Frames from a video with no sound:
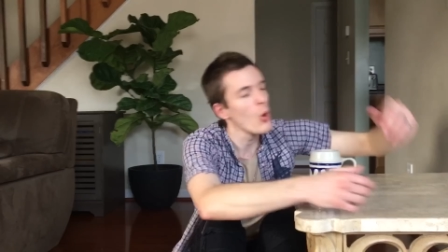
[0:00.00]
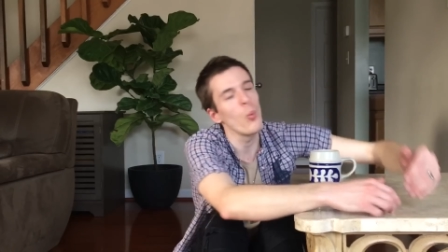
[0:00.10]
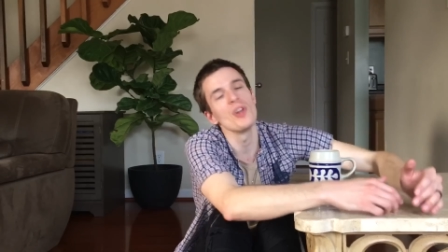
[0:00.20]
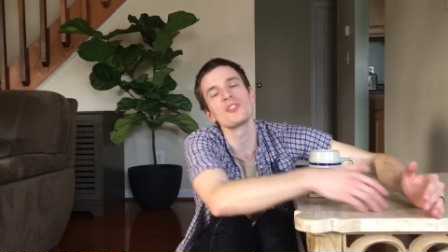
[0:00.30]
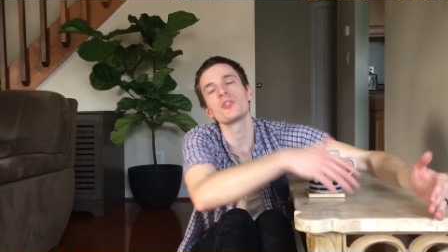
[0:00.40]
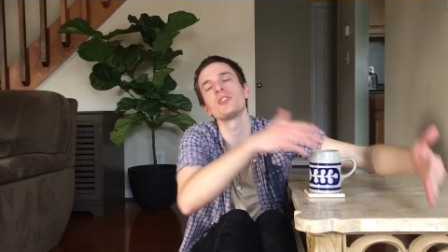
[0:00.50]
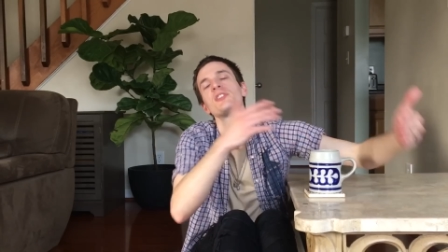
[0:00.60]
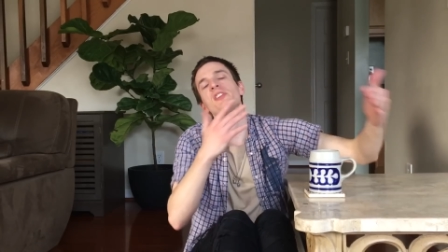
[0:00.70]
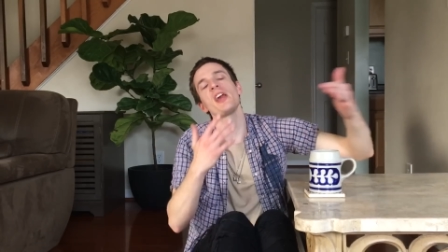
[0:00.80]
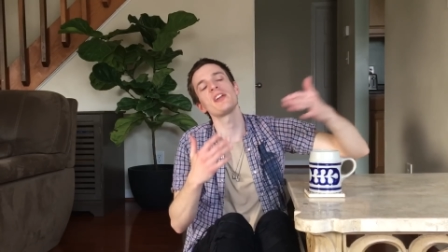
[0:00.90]
Once
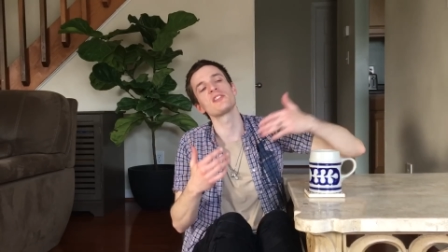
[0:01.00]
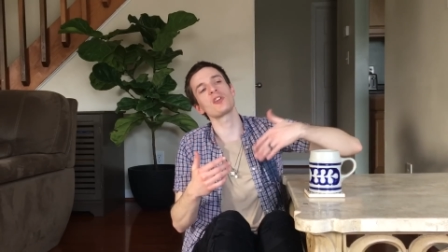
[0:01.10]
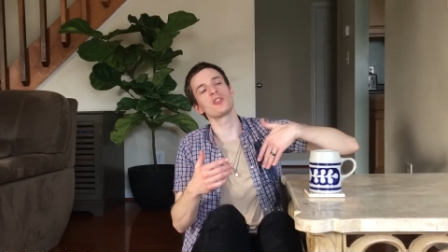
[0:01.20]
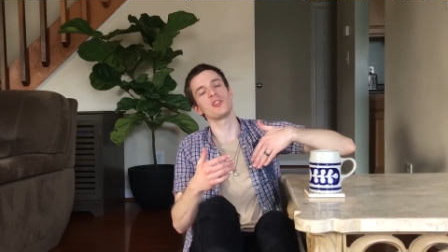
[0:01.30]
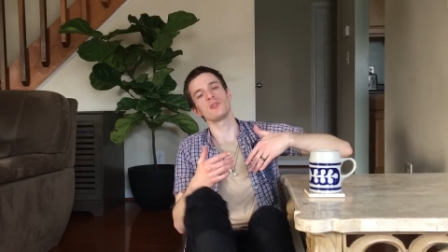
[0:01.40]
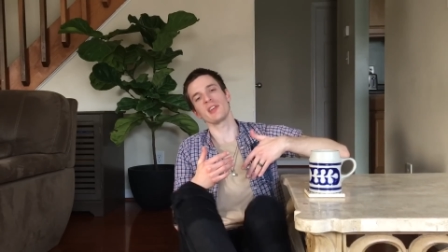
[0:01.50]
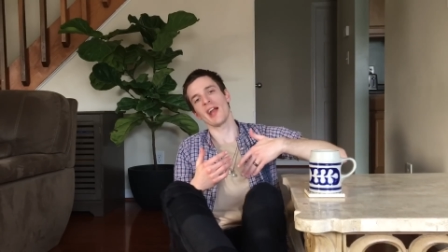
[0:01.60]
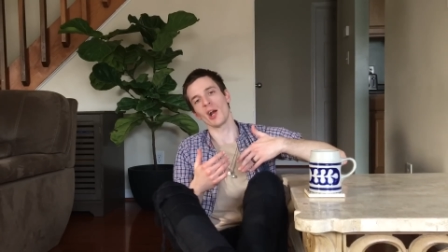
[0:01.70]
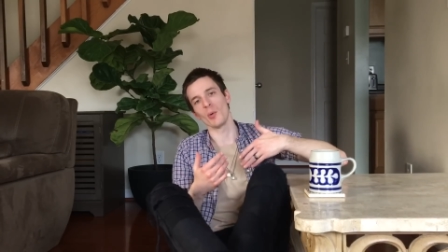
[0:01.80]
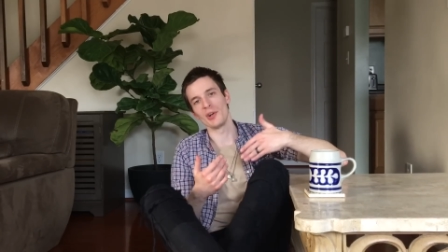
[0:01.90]
Christiane starts using
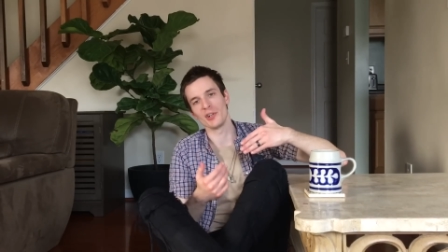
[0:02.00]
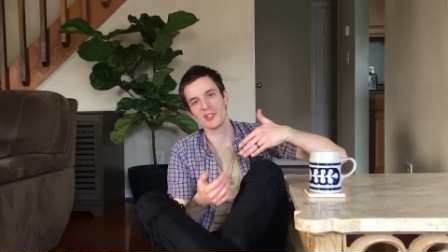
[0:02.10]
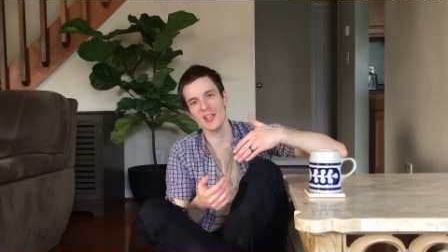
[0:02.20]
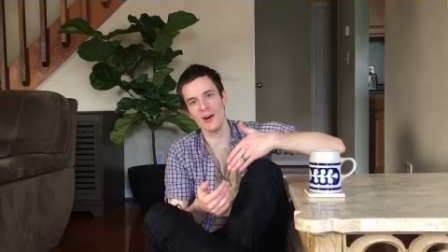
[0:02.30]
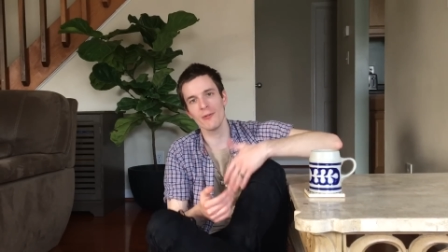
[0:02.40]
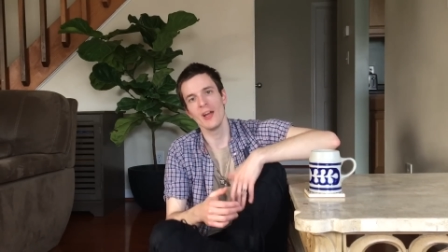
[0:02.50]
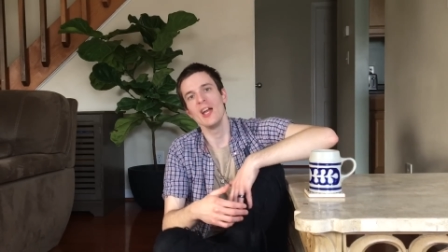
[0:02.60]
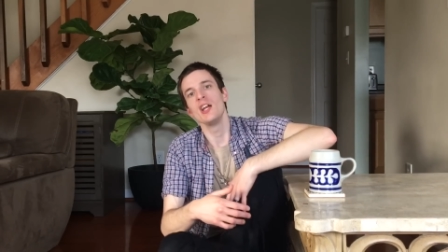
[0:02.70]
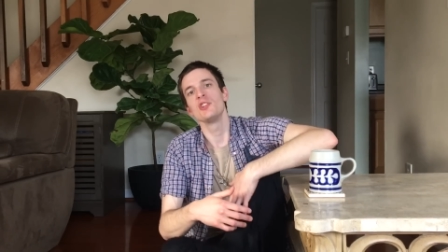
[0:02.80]
heroin herself,